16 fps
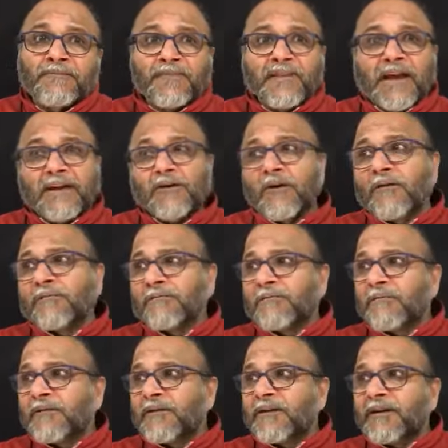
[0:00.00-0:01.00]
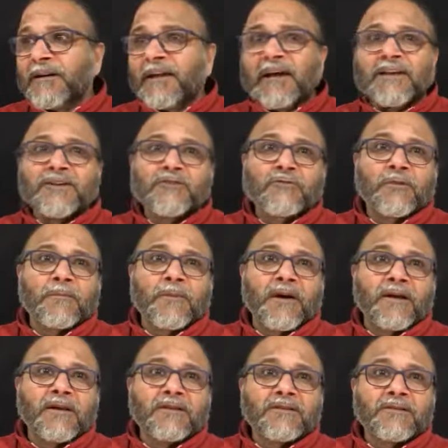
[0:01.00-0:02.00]
That of Gyaneshwar
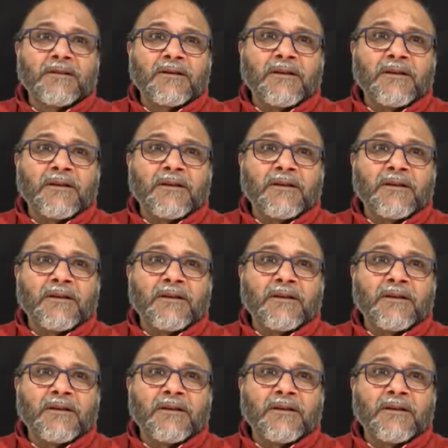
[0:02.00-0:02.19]
Maharaj.